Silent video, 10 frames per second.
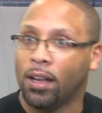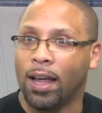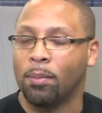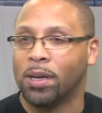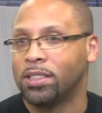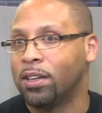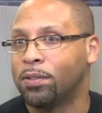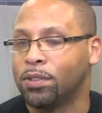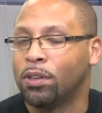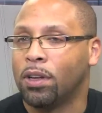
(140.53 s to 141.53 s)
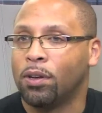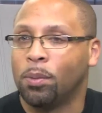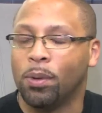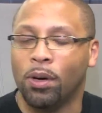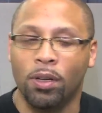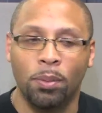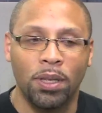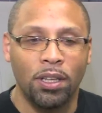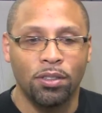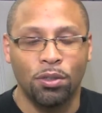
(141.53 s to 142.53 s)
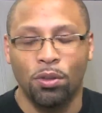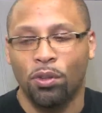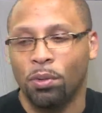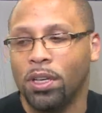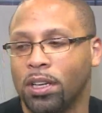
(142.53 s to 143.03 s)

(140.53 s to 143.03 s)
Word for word: like myself, who's only, only been here two to three